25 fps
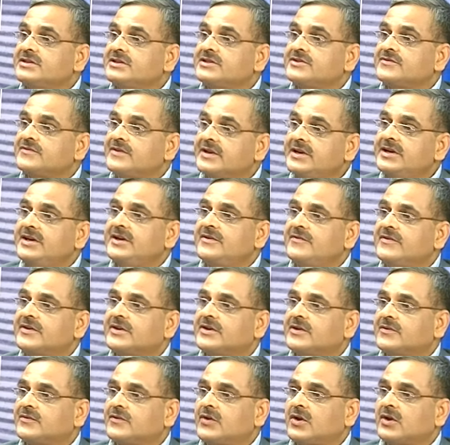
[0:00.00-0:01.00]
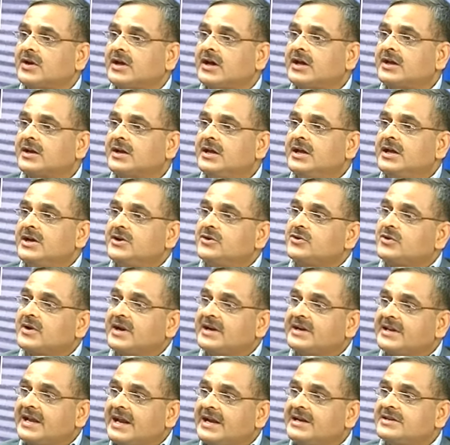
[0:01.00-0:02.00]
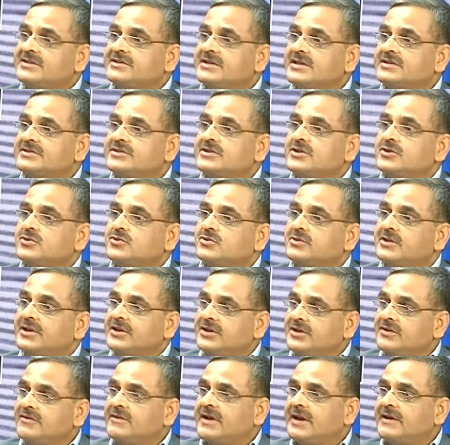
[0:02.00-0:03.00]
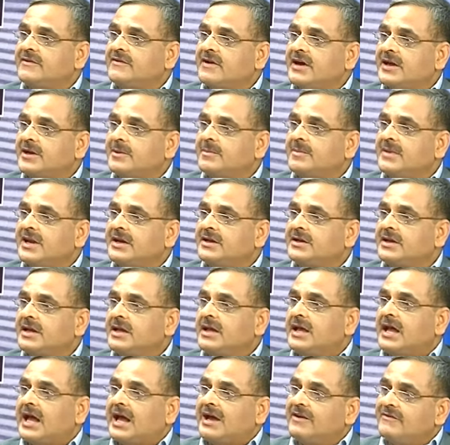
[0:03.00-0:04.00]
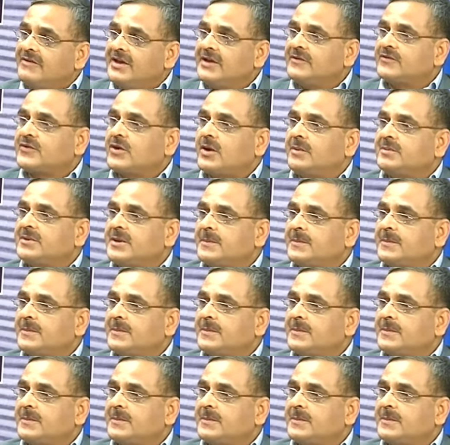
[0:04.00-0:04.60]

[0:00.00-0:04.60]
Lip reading: it is very difficult for her to get adjusted to the new environment, away from the